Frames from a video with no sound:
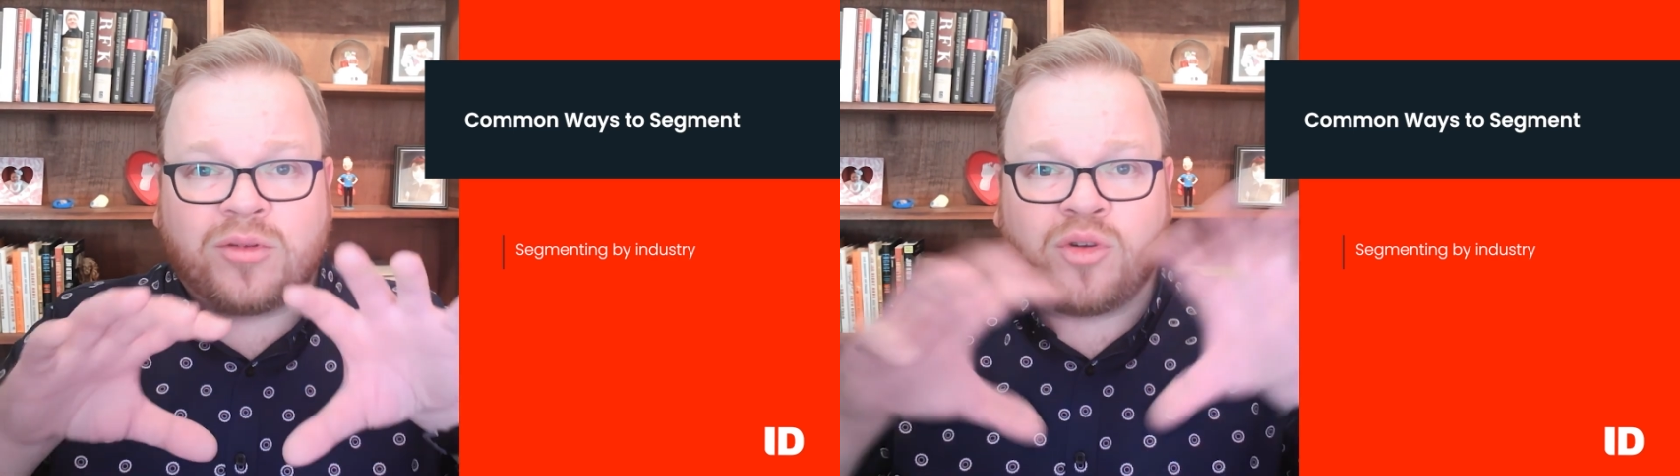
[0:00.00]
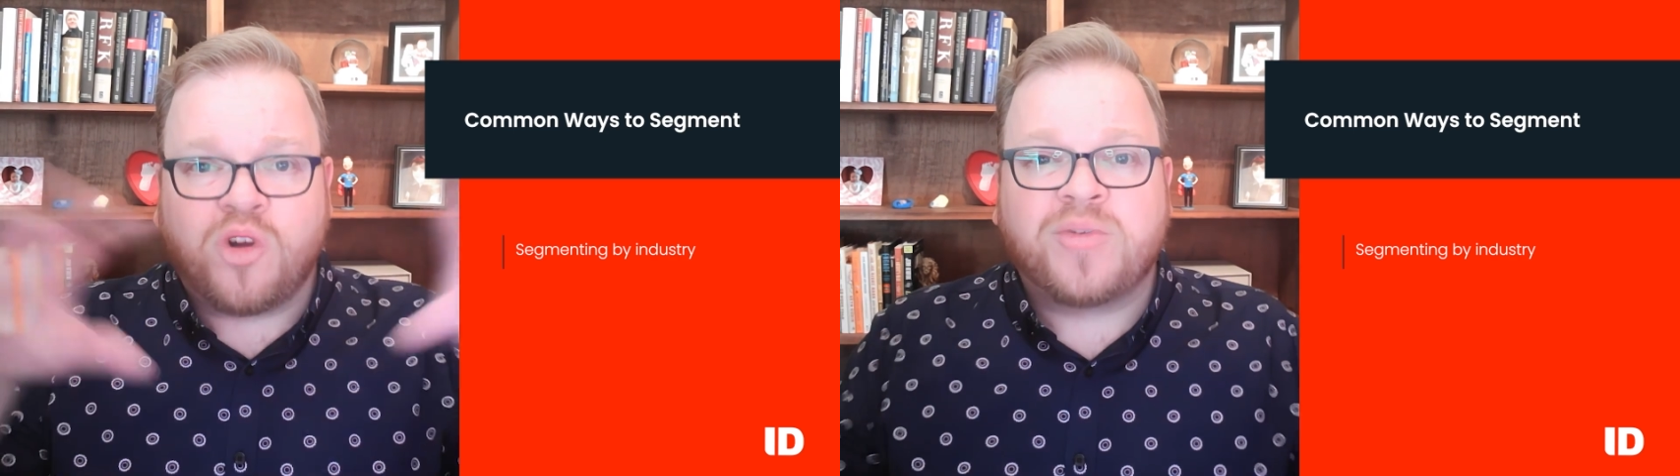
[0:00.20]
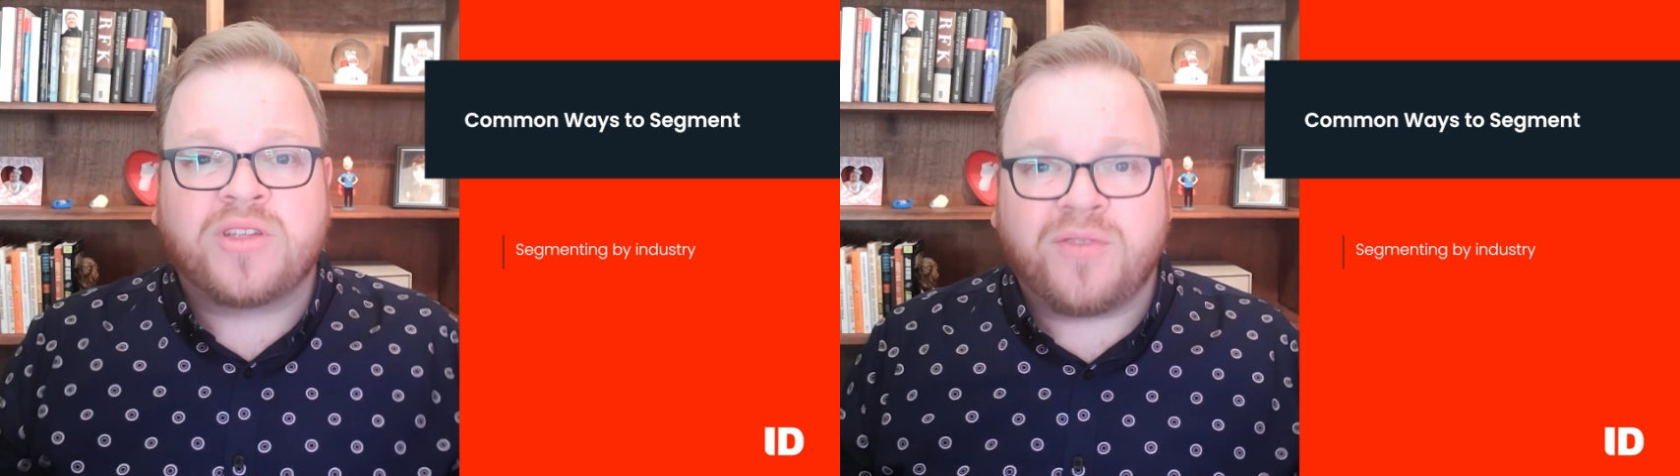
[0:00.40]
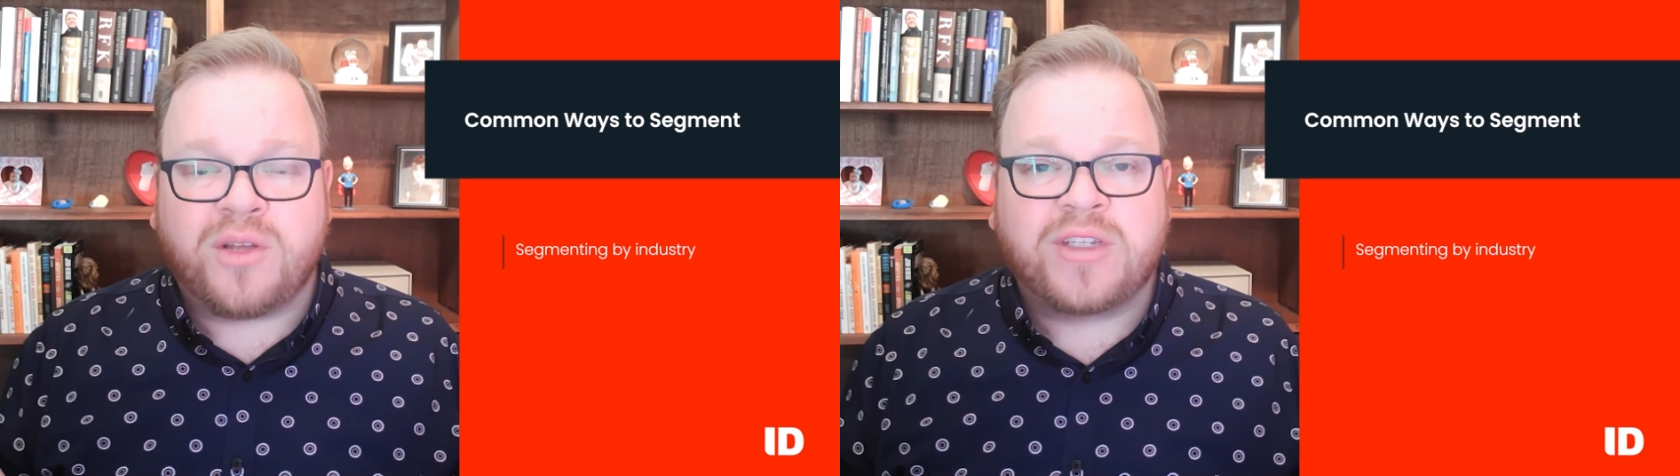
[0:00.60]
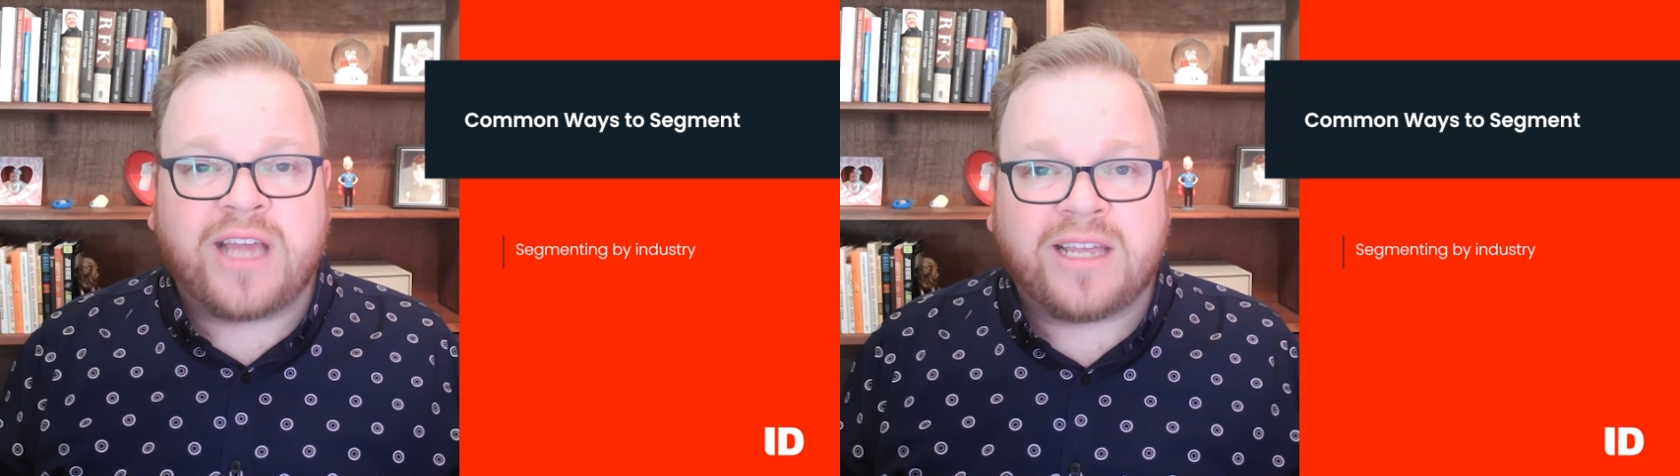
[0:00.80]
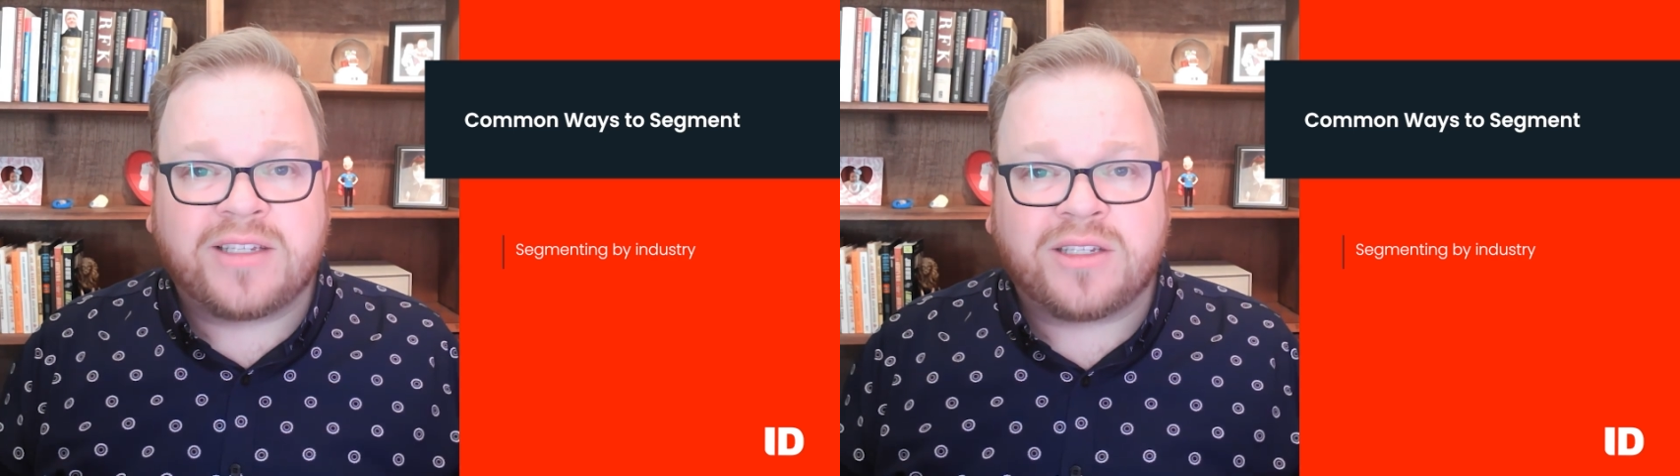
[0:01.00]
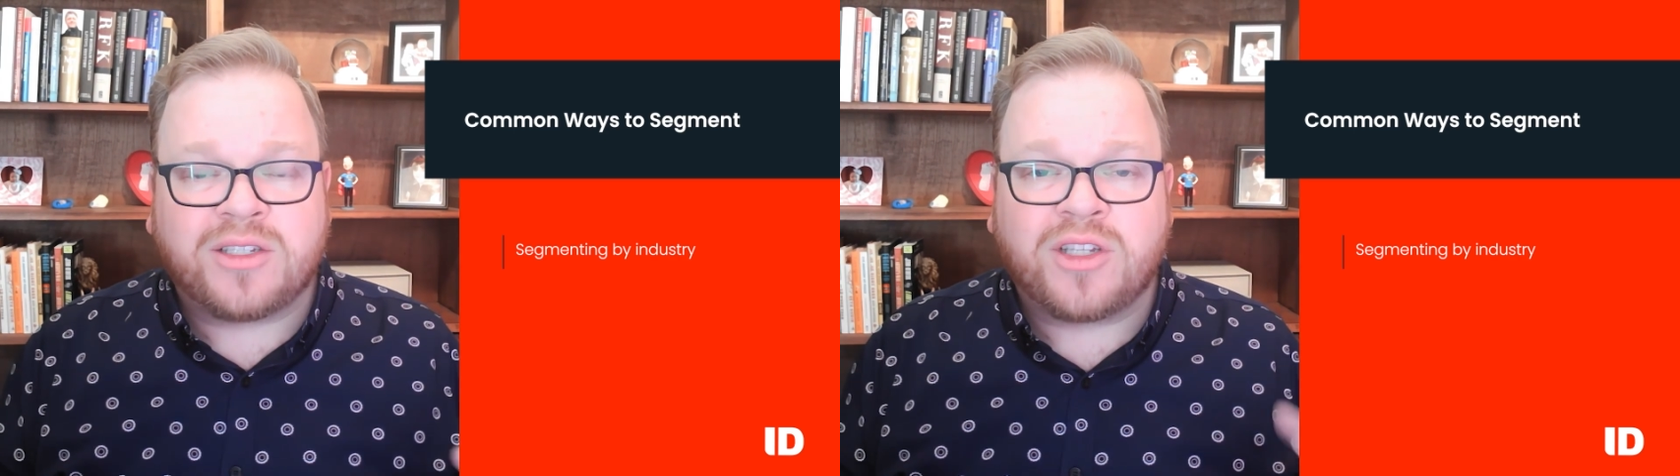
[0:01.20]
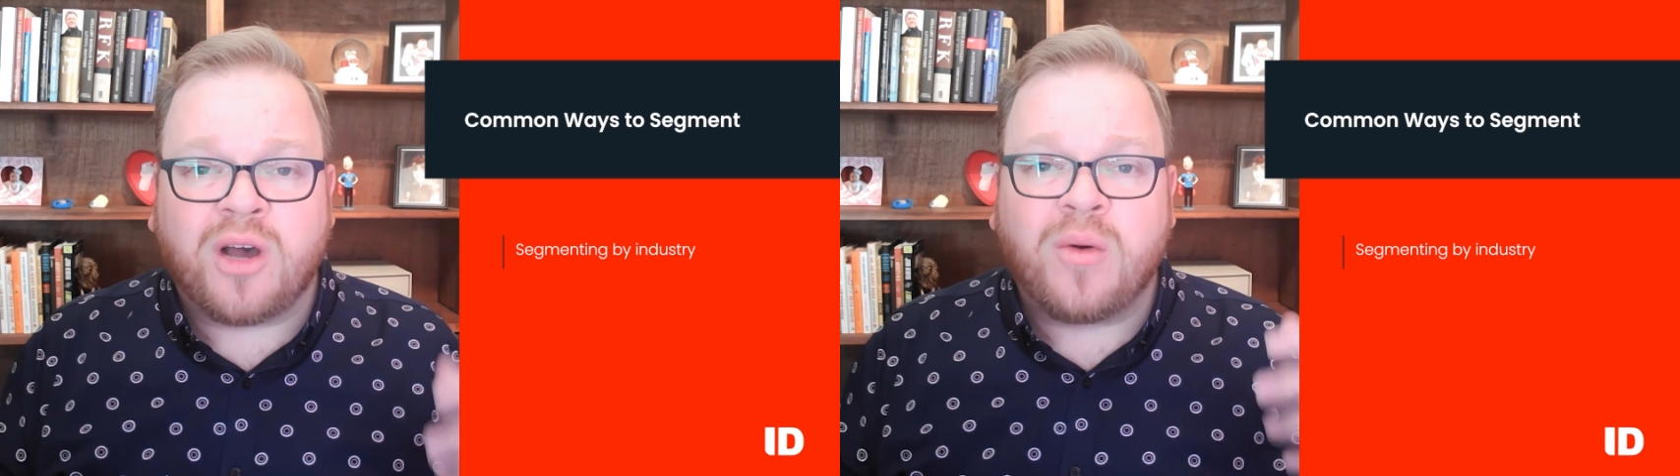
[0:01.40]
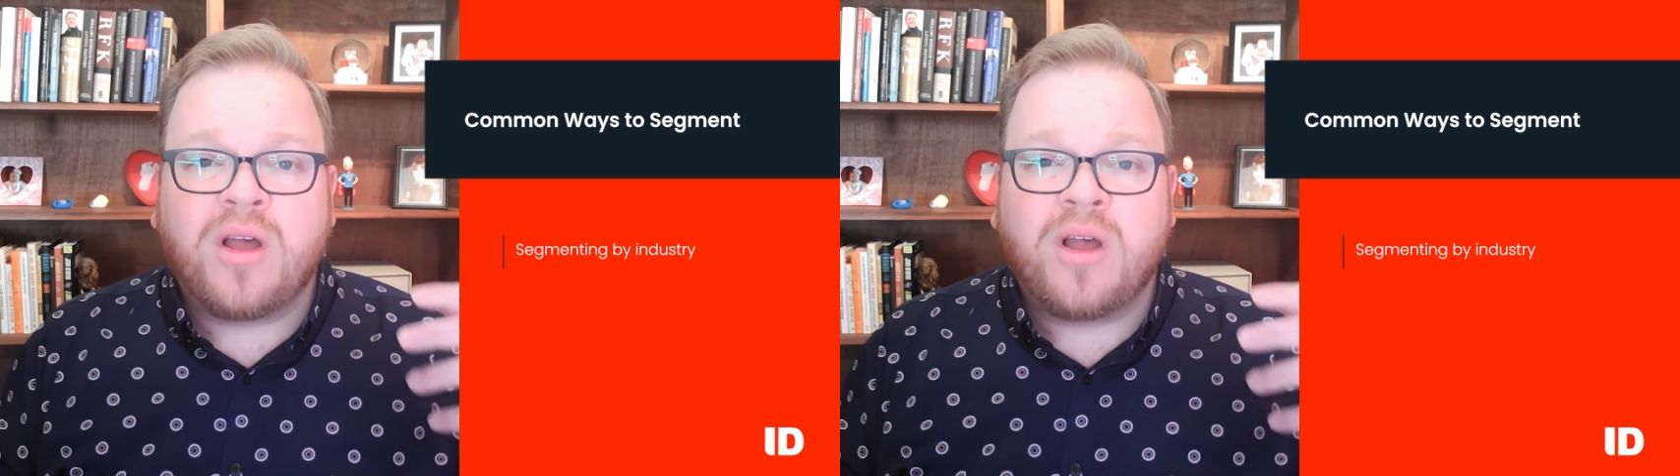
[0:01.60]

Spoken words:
groups of use cases. So